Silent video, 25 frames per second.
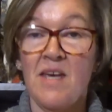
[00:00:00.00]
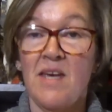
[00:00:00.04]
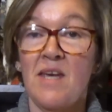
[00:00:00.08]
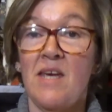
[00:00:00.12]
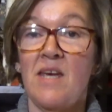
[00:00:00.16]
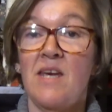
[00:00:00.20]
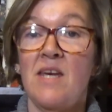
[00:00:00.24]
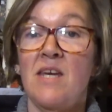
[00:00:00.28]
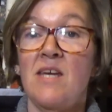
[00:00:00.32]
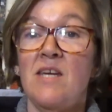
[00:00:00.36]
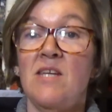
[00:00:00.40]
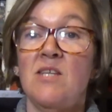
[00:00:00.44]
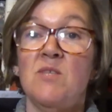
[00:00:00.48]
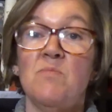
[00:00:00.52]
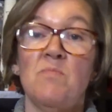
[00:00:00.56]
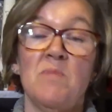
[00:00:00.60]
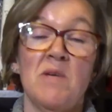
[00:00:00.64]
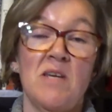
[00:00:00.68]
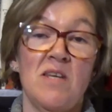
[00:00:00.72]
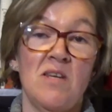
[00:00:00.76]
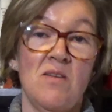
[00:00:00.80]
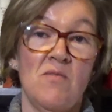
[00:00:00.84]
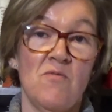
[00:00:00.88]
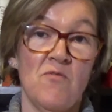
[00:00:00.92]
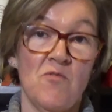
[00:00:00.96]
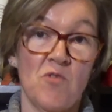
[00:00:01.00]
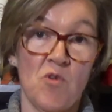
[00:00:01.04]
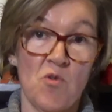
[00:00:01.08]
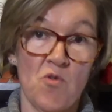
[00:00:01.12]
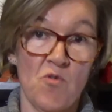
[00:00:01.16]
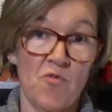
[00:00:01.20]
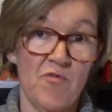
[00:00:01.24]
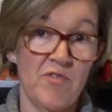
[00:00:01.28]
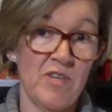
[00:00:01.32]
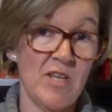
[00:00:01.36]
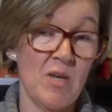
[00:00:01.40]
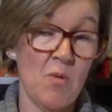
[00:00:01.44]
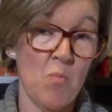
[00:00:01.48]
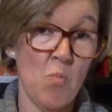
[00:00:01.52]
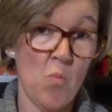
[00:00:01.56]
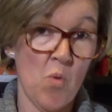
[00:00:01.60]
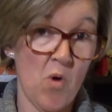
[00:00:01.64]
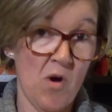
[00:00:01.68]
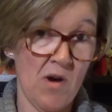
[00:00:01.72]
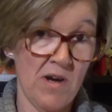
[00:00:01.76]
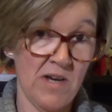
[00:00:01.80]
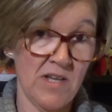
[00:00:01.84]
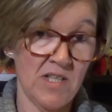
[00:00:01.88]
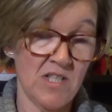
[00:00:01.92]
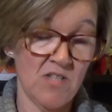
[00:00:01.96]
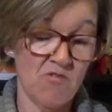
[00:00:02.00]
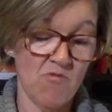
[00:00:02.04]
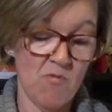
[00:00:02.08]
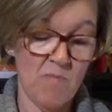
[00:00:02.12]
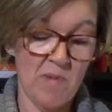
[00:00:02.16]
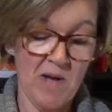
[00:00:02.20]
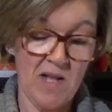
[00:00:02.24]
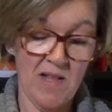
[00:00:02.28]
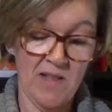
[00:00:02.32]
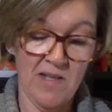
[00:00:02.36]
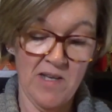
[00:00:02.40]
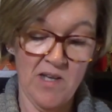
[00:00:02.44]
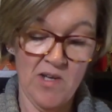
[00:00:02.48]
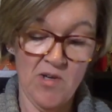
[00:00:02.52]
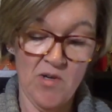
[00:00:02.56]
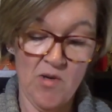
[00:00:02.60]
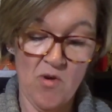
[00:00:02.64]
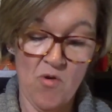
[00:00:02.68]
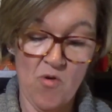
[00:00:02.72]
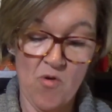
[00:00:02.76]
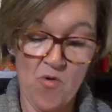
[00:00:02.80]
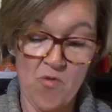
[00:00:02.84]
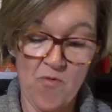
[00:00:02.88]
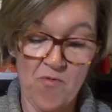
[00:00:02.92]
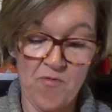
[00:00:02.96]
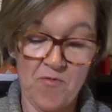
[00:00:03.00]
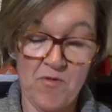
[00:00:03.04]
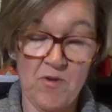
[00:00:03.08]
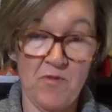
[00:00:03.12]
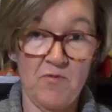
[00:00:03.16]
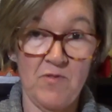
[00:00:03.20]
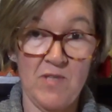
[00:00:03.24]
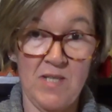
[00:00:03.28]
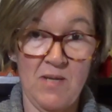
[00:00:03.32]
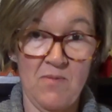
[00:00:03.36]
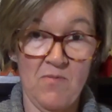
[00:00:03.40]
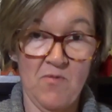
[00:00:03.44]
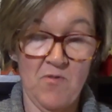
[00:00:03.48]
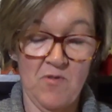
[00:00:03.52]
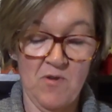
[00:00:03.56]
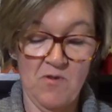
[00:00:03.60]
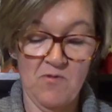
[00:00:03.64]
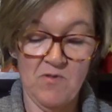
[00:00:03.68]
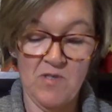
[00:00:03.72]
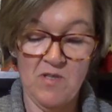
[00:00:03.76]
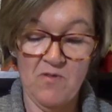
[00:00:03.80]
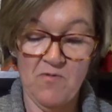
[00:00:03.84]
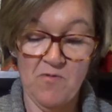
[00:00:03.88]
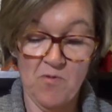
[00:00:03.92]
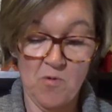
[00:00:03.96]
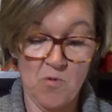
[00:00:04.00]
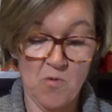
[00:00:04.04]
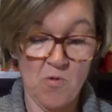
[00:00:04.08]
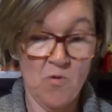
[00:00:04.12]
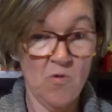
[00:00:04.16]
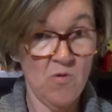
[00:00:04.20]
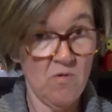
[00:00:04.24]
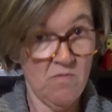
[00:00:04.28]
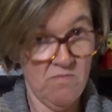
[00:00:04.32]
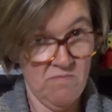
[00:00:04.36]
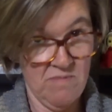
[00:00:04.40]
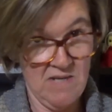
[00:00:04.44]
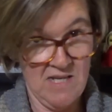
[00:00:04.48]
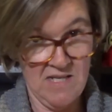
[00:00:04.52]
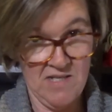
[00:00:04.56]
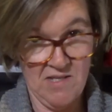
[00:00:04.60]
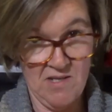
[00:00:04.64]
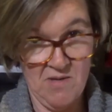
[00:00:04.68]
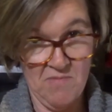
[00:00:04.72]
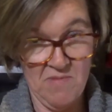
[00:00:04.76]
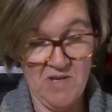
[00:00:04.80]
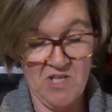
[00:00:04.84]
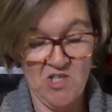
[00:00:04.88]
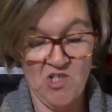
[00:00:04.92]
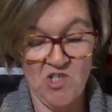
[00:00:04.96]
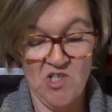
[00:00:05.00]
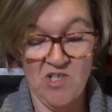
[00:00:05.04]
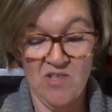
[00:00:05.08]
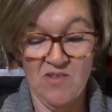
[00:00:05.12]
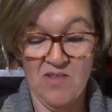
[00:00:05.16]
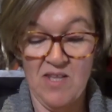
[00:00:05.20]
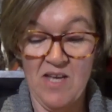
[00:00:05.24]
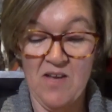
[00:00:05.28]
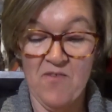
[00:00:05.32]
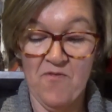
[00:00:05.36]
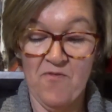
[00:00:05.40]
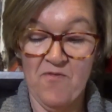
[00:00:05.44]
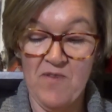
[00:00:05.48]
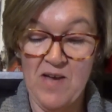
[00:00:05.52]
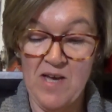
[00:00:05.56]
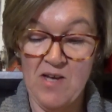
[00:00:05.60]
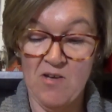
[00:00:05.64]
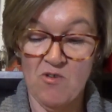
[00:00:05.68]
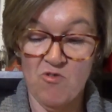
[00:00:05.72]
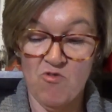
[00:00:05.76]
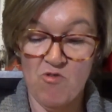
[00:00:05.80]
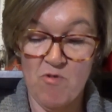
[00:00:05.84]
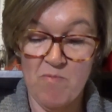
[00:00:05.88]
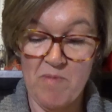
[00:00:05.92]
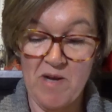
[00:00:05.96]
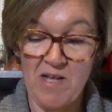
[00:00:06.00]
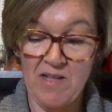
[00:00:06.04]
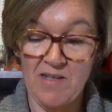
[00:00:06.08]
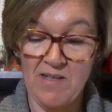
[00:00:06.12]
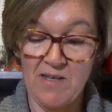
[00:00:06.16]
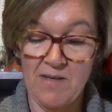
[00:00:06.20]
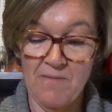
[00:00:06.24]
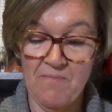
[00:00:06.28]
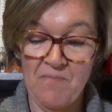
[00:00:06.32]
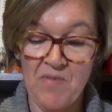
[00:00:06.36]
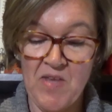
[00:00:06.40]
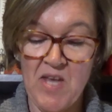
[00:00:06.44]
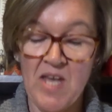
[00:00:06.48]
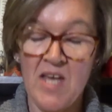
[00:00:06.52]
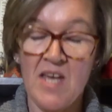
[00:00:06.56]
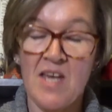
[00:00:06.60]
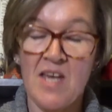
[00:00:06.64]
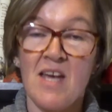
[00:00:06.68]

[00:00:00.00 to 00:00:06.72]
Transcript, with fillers: He'd been involved in Wyatt's Rebellion of 1554 as I mentioned, that failed rebellion.